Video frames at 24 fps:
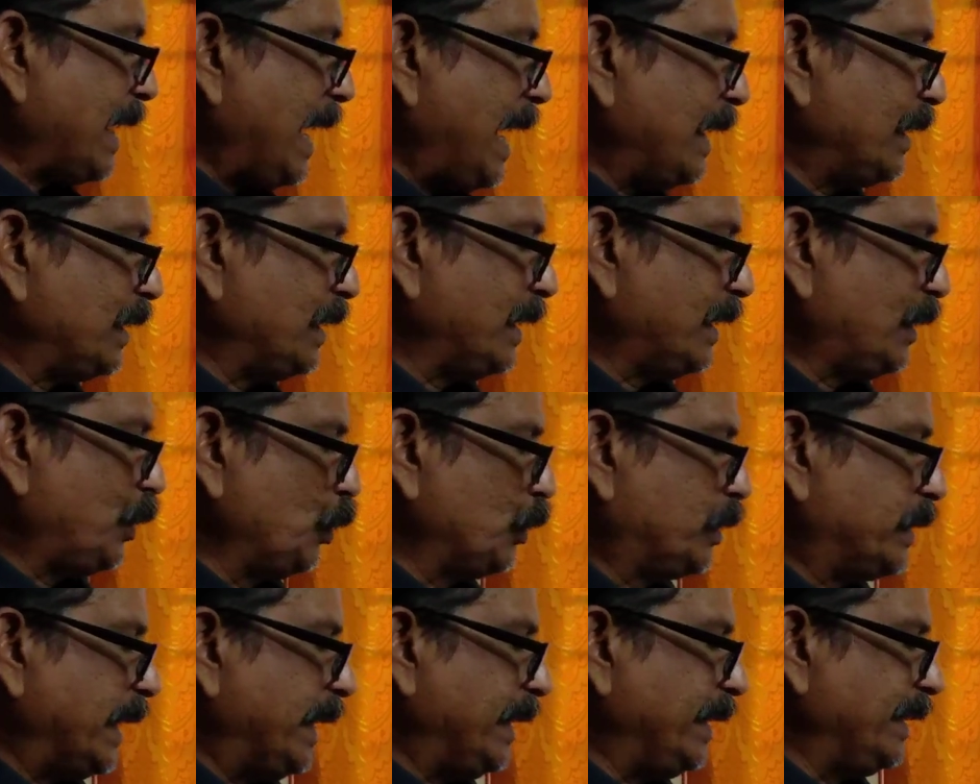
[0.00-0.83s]
caused
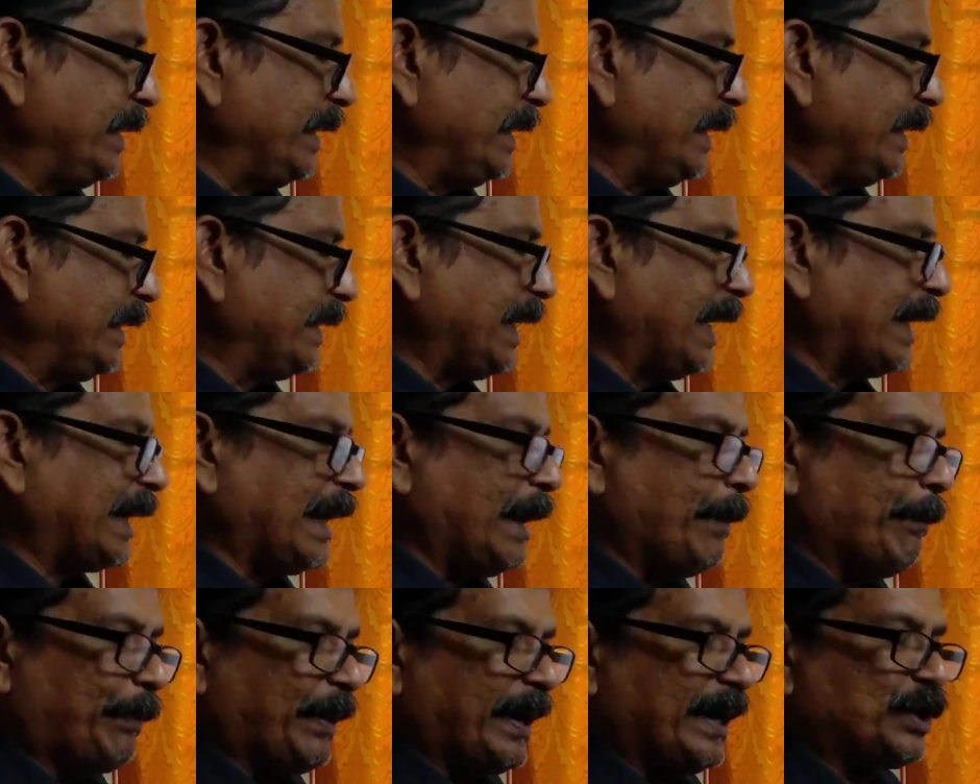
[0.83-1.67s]
to change in the
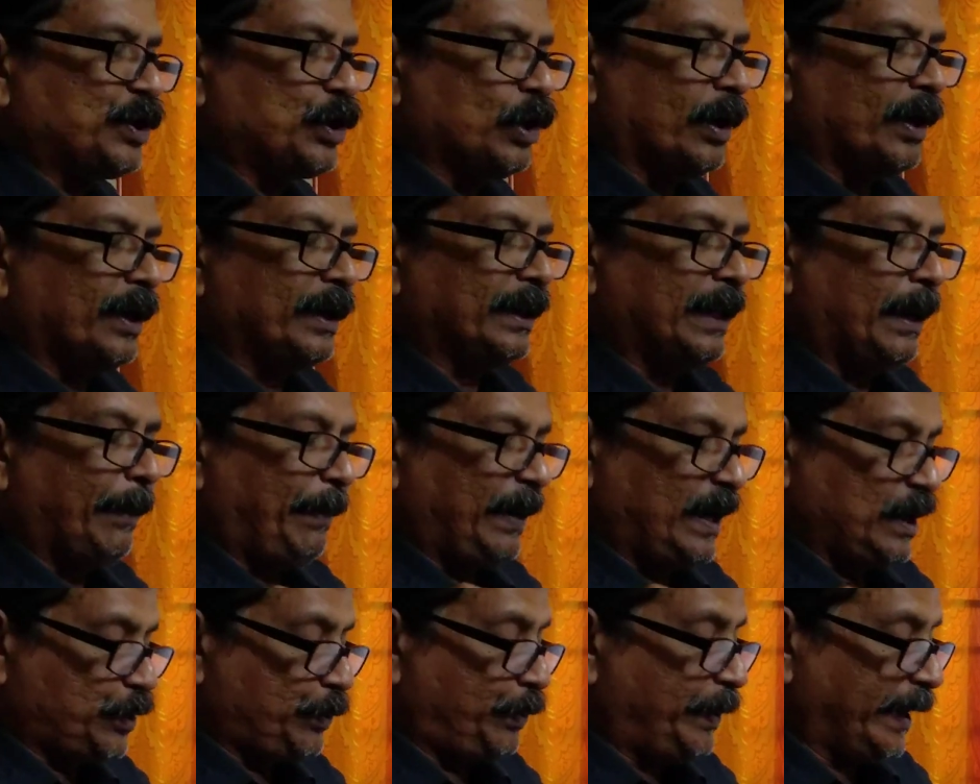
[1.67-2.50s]
temperature in the
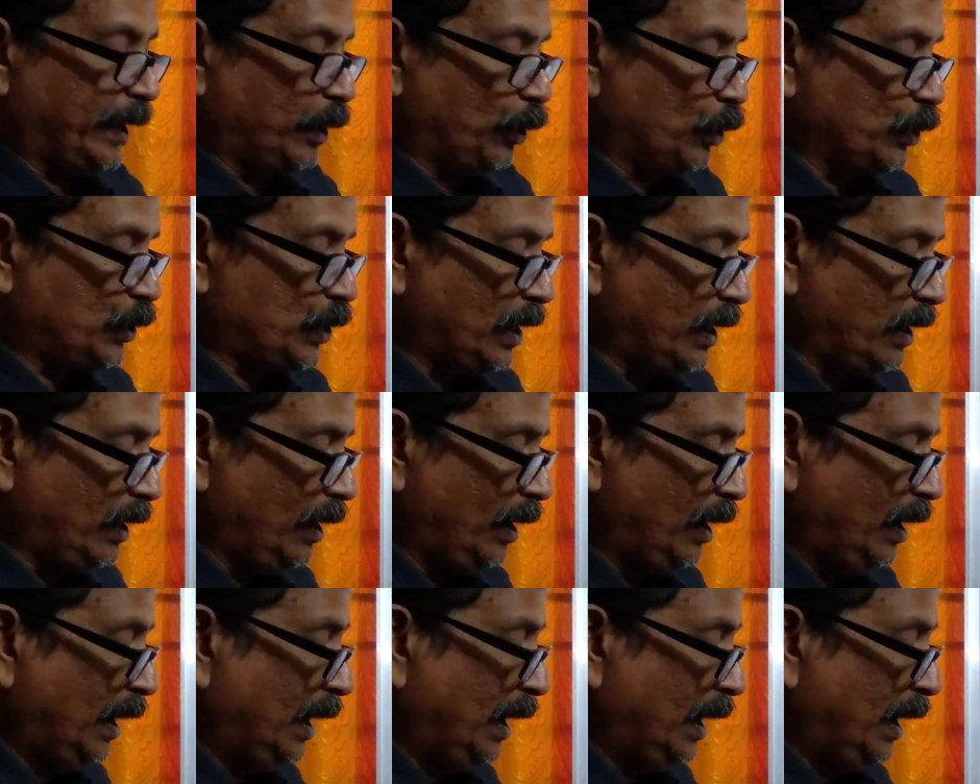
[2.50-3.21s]
Pacific Ocean.